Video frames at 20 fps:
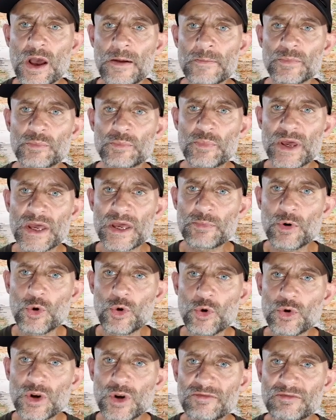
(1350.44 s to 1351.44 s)
people who
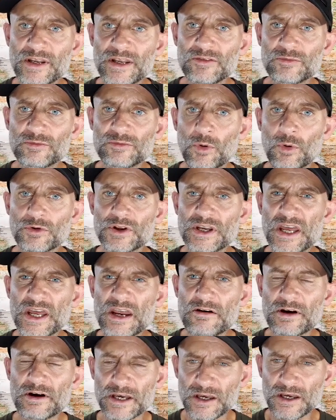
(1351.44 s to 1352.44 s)
live in this modern
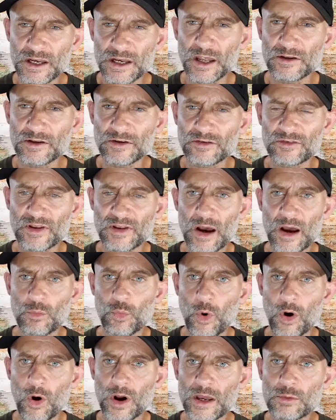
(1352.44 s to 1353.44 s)
era can understand
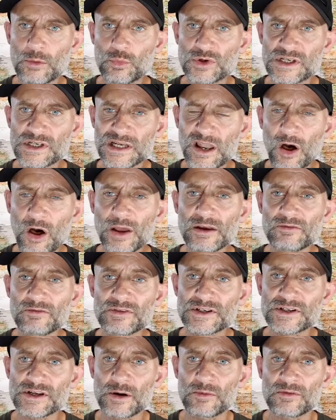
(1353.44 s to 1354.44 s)
what it was like for
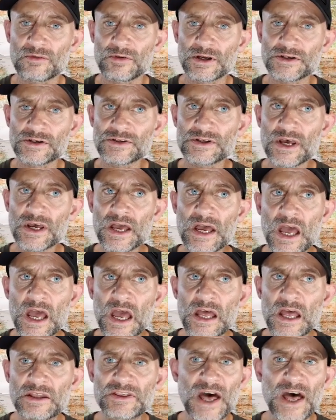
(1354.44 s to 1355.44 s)
some of us.
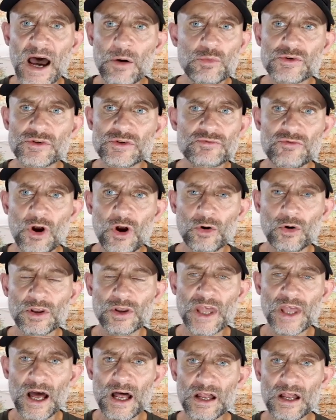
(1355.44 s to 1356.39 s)
That was wrong. That